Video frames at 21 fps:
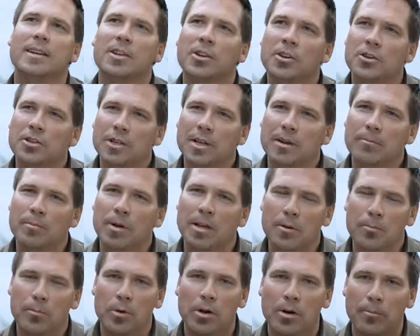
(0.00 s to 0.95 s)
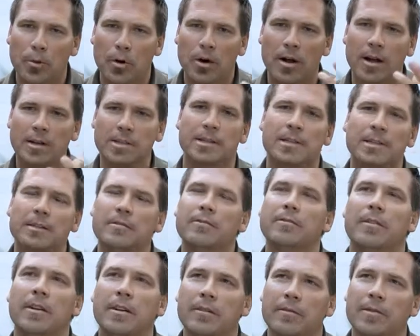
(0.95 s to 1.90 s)
energy, but you put a project in
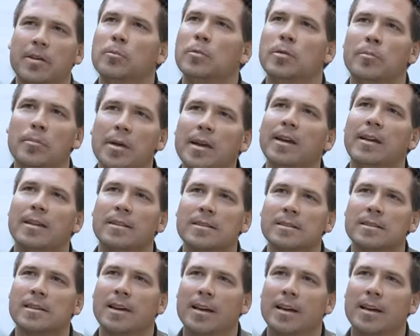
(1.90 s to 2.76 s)
front of human beings,